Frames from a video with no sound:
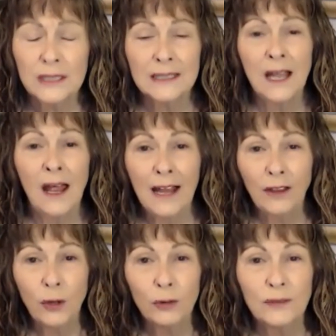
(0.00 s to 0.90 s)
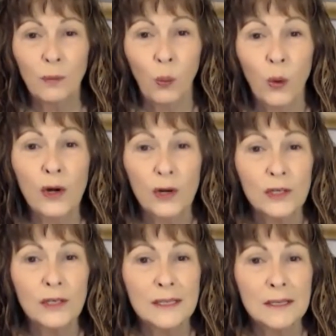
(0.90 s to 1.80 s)
It's not like those
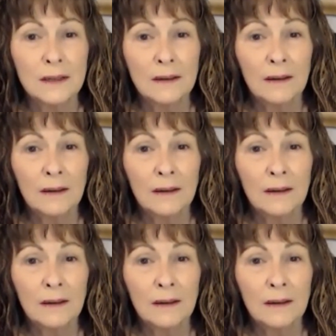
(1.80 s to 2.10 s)
words